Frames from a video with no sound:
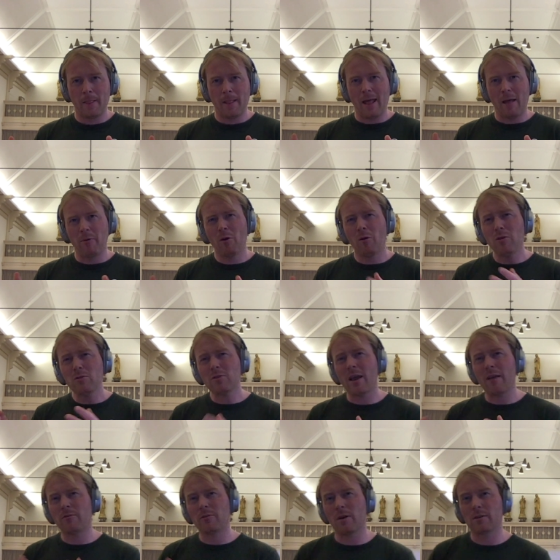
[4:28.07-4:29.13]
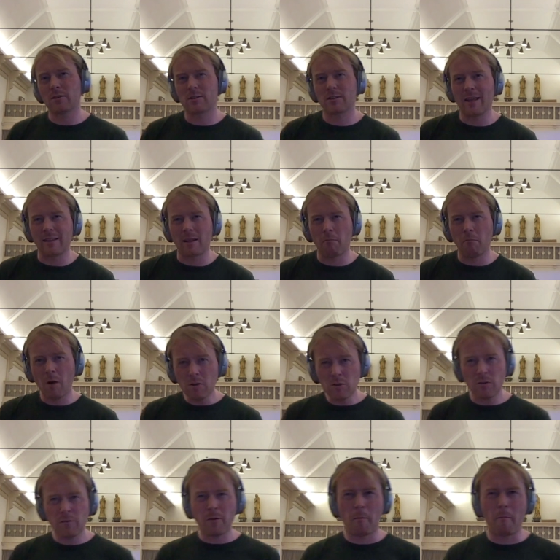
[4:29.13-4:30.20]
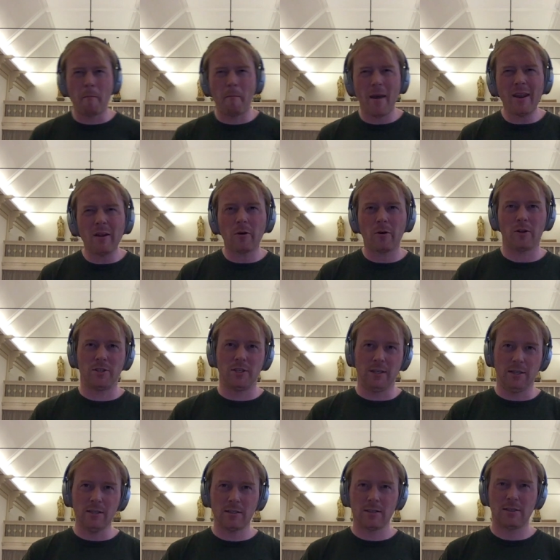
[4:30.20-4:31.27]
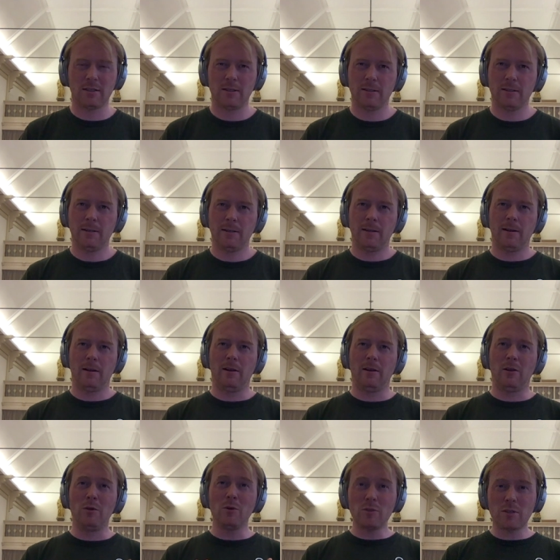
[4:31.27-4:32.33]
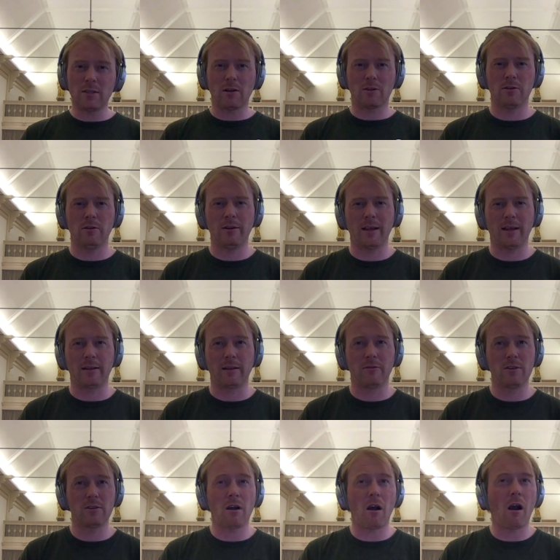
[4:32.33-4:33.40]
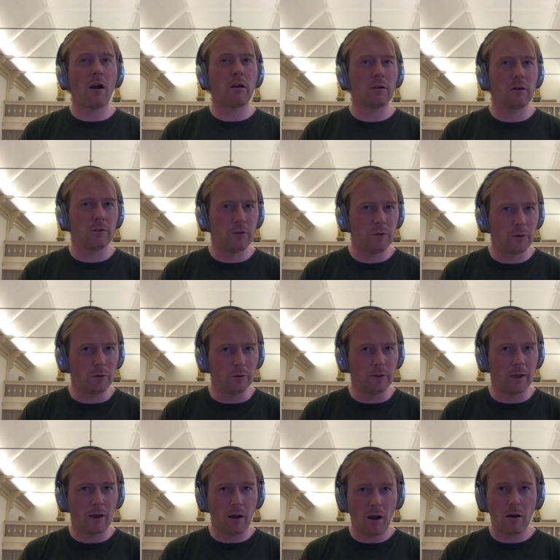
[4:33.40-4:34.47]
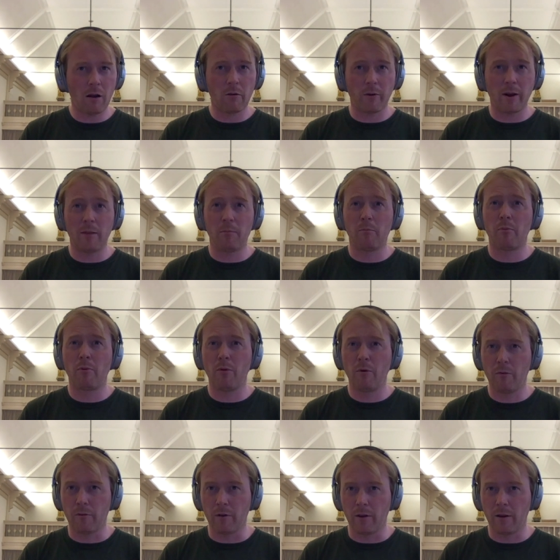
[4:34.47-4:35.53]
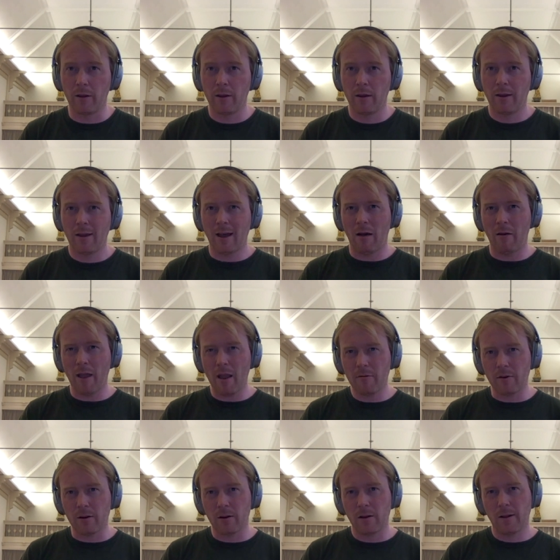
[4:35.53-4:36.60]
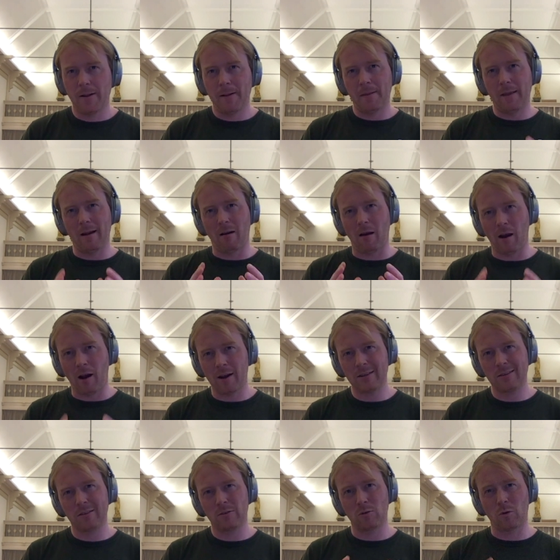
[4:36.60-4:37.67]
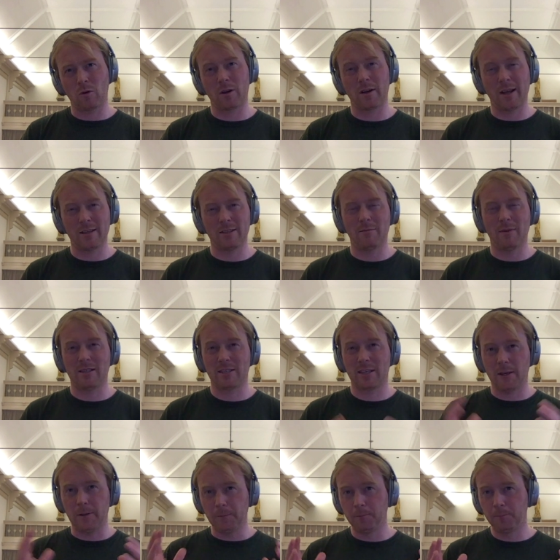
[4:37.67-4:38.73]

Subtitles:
And we also have to understand that most of the pedagogies used in those learning activities are not new. They are already proven. However, they are hard to organize them at scale.